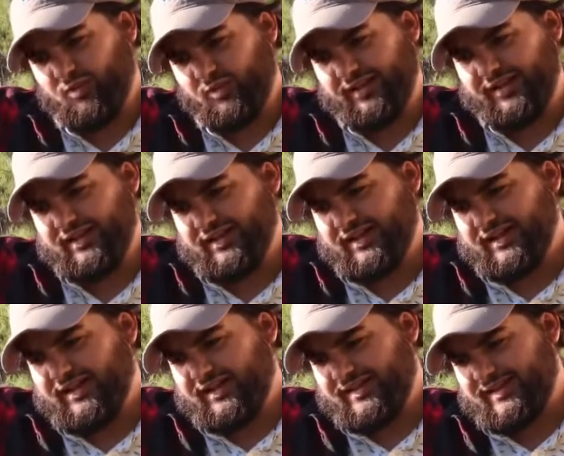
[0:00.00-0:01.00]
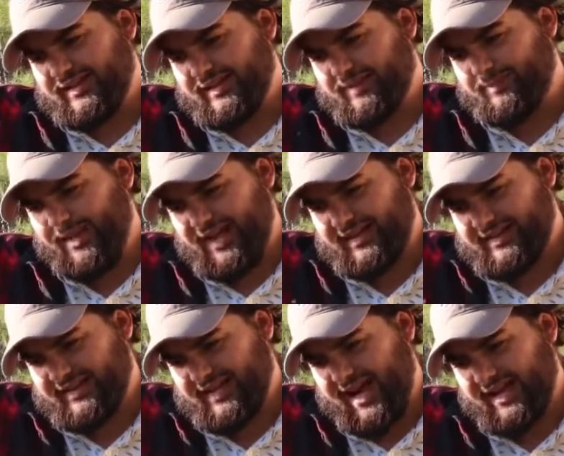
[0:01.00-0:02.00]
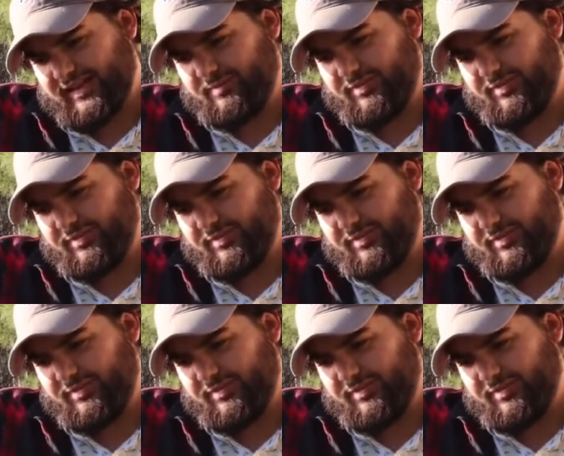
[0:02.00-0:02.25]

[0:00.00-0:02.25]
one. It's a balancing act